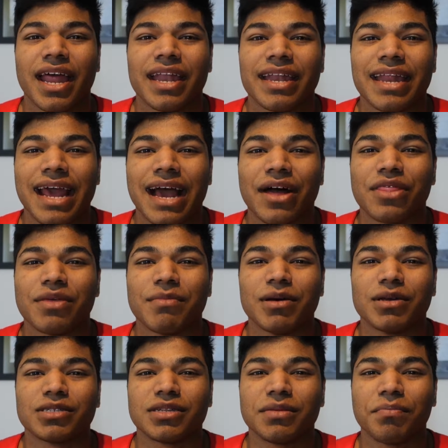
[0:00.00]
Now, the
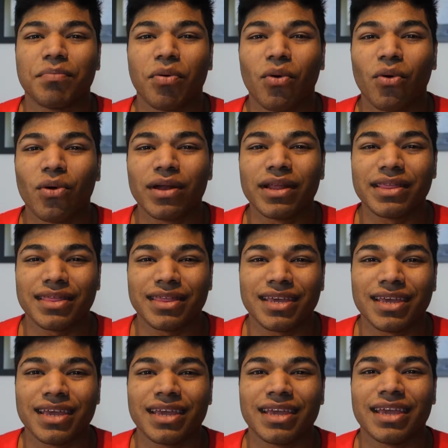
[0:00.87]
most important
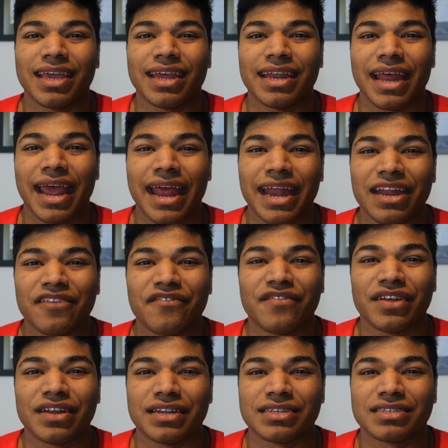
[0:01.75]
thing in
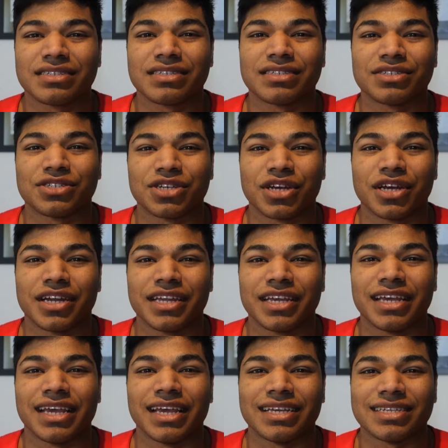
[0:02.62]
any fitness
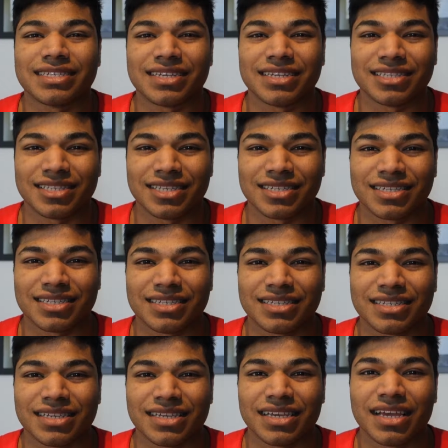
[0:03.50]
journey is
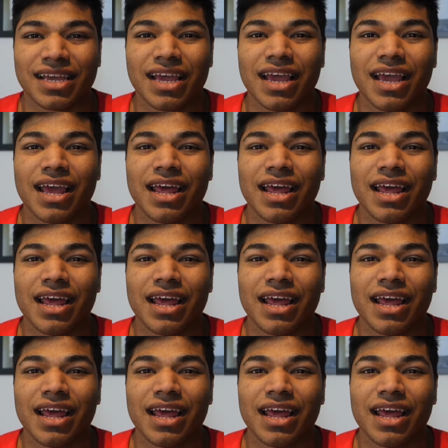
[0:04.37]
consistency.